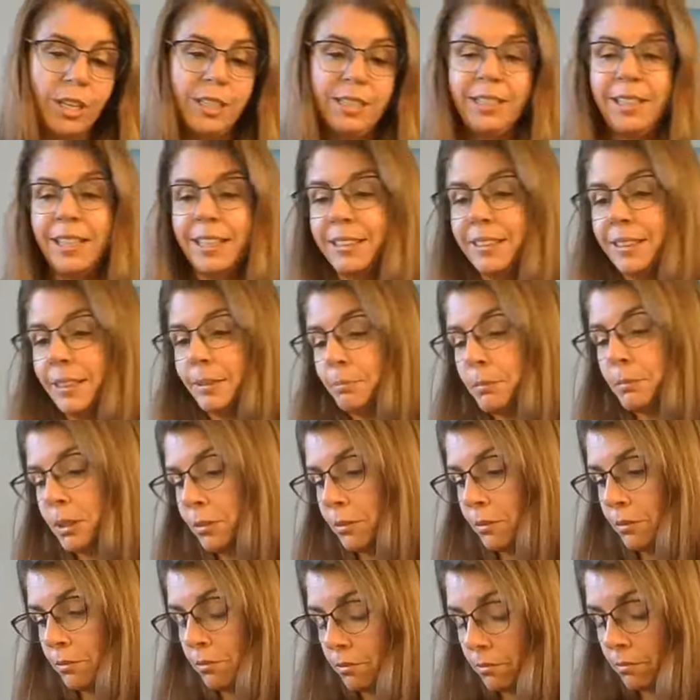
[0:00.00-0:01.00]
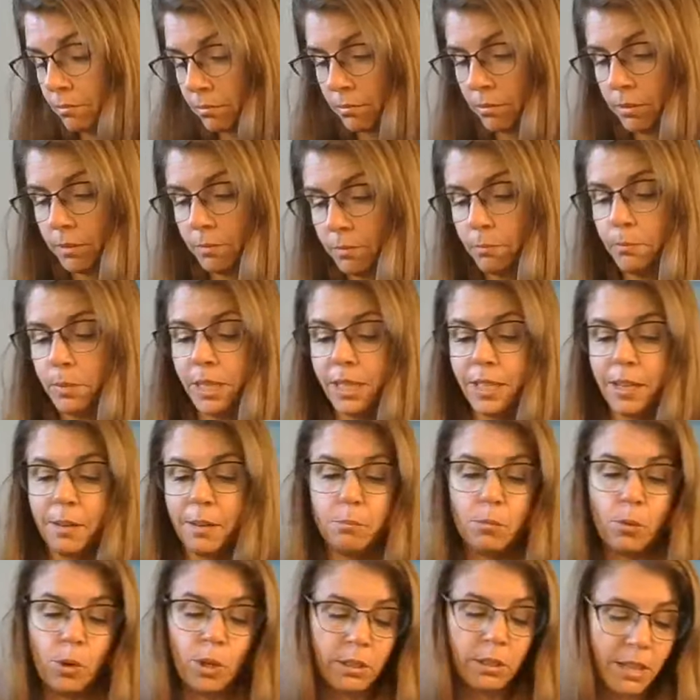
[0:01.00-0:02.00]
trying to get them to
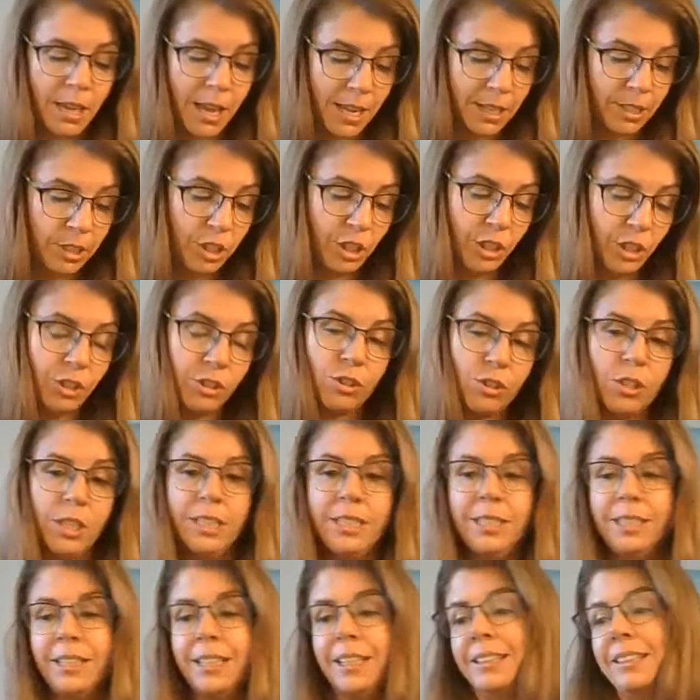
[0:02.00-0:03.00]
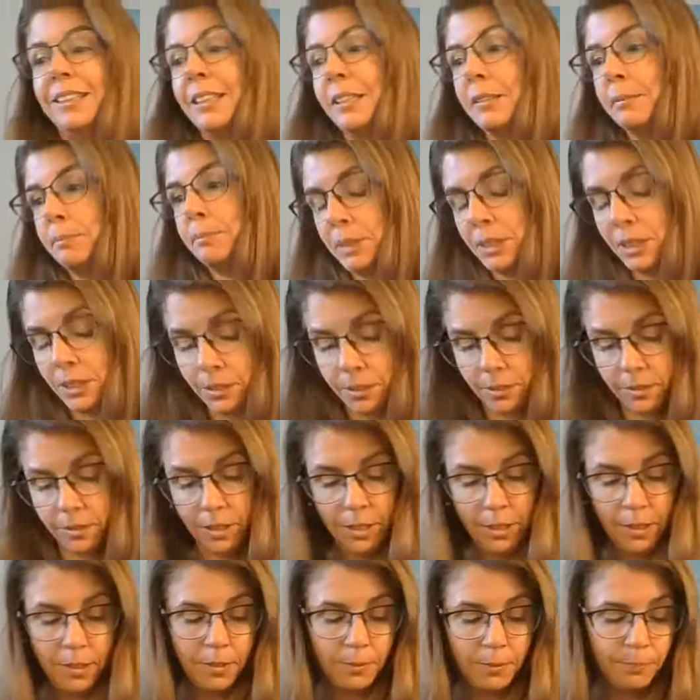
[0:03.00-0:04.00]
become more conscious, trying to get them to
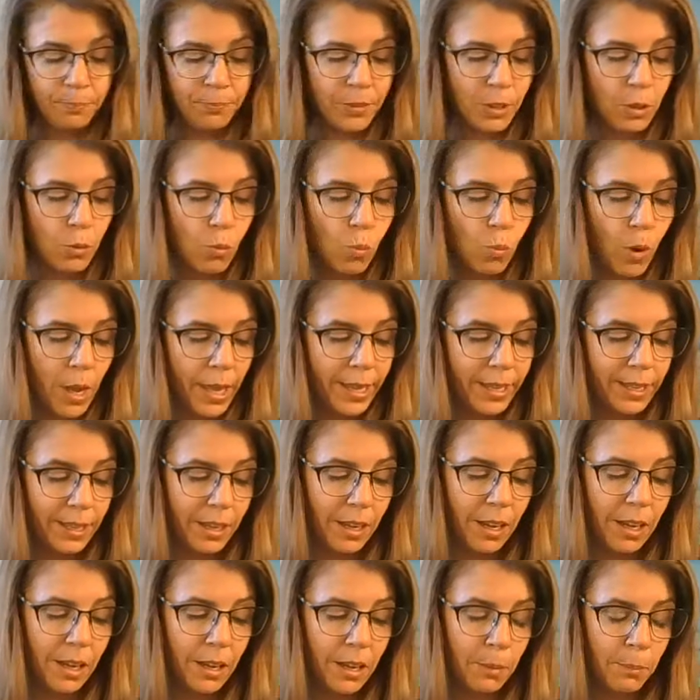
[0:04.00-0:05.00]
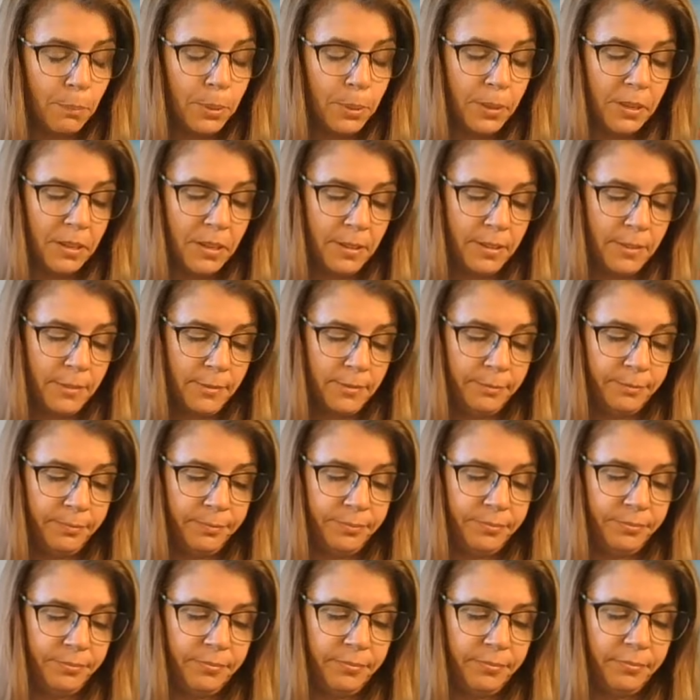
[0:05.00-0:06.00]
wake up.
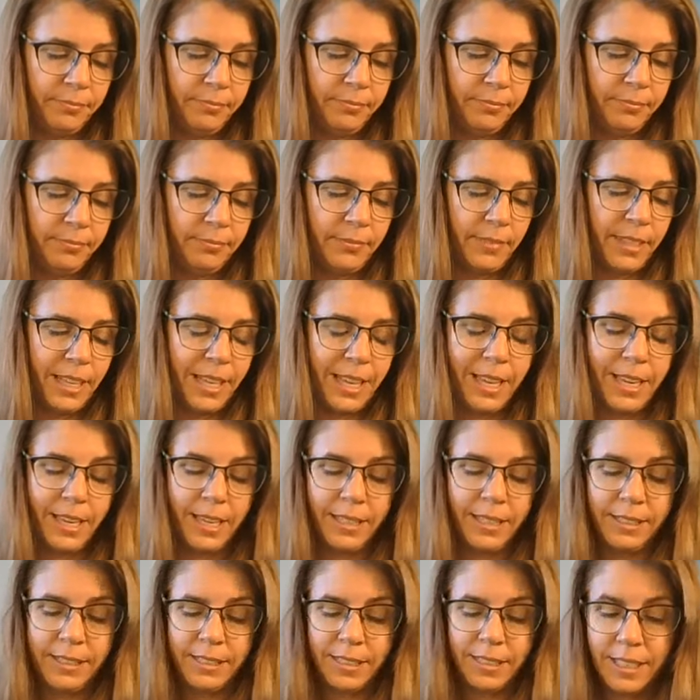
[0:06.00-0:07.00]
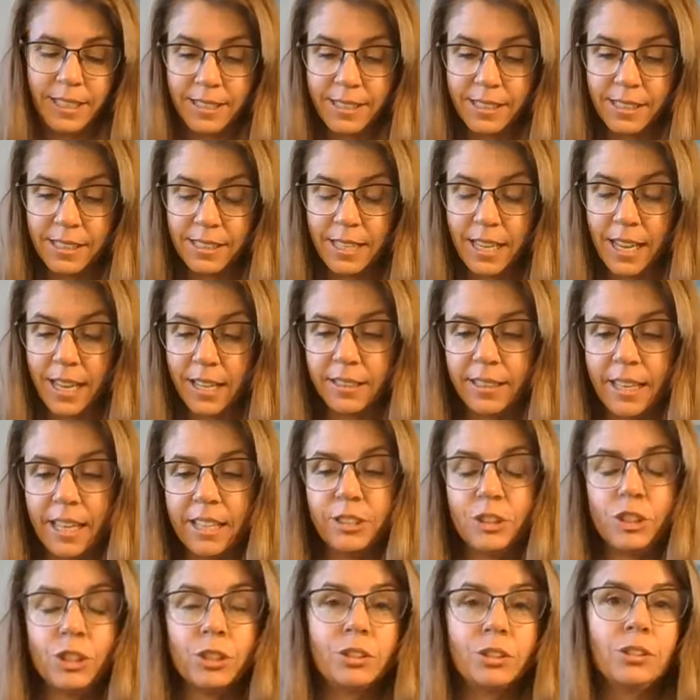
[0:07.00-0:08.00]
And instead,
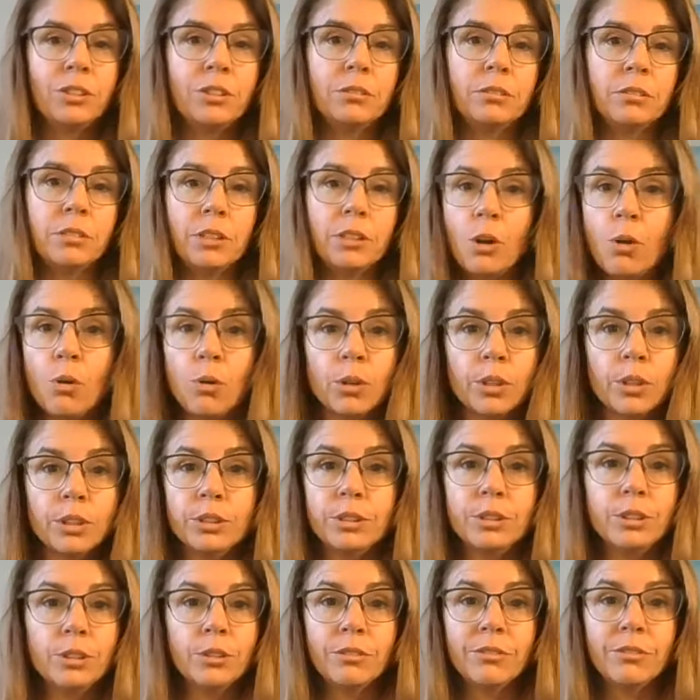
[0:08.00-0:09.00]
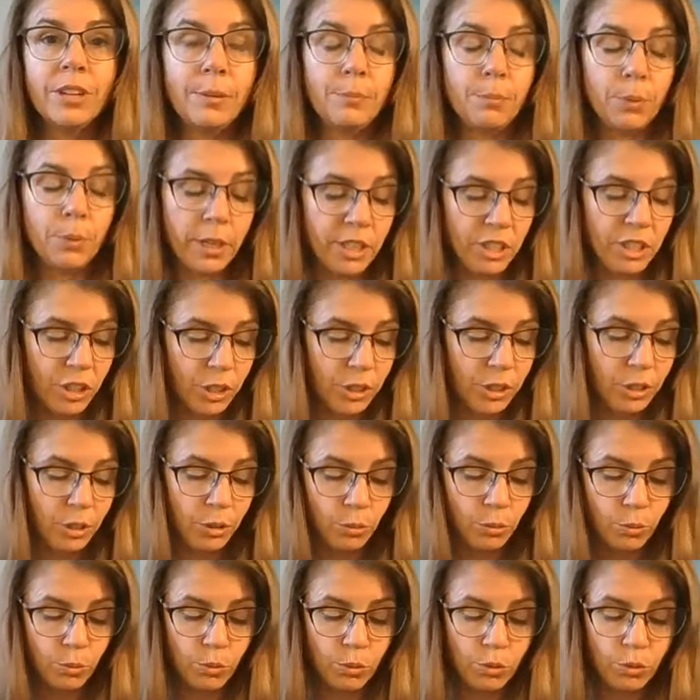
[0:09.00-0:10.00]
that just lowered your vibration.
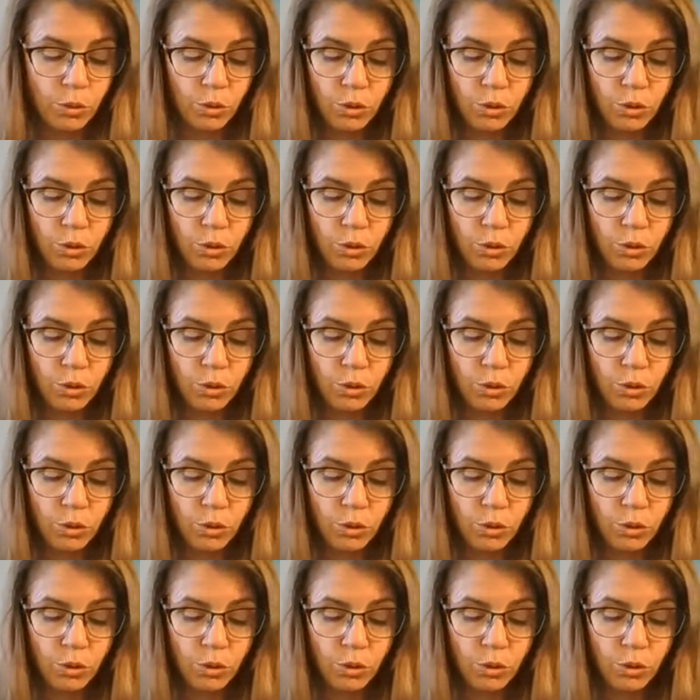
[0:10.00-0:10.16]
You